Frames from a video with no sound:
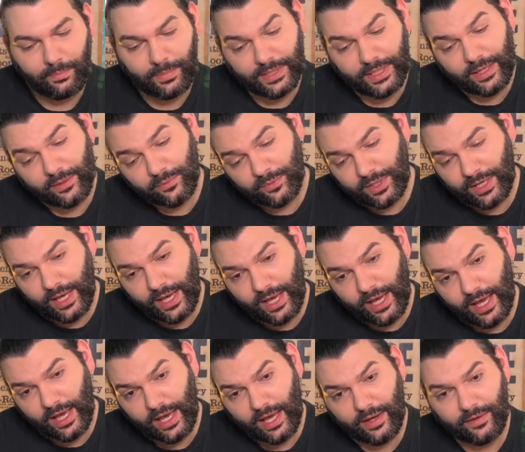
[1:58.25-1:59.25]
But then we
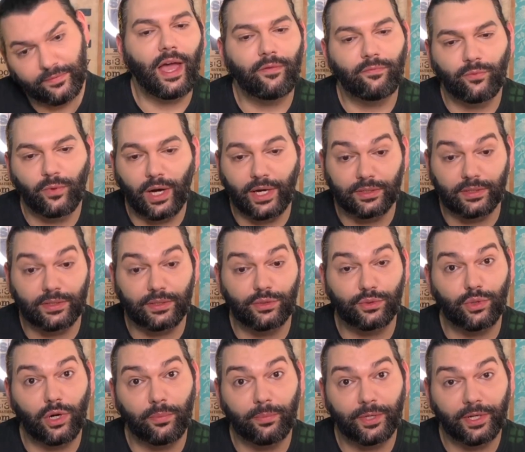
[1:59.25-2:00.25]
have white
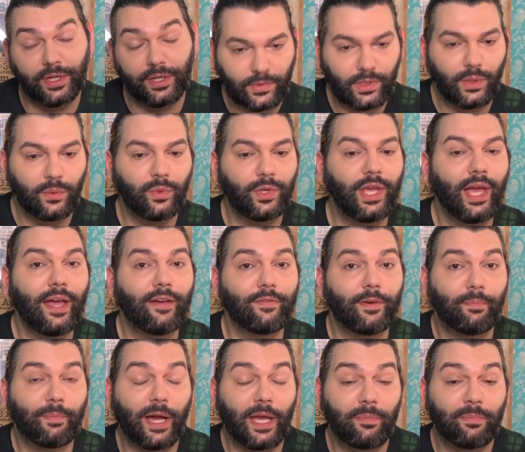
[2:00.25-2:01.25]
strawberry, we have
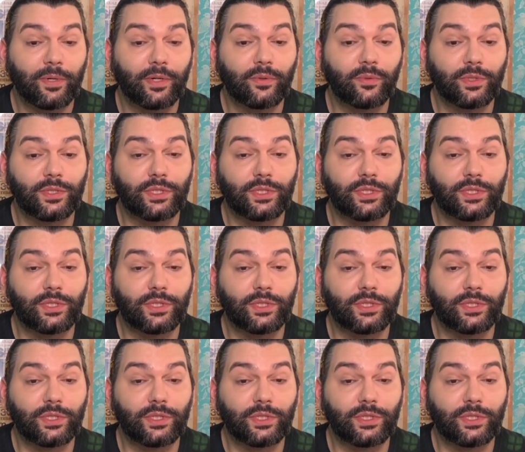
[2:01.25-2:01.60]
a piper, which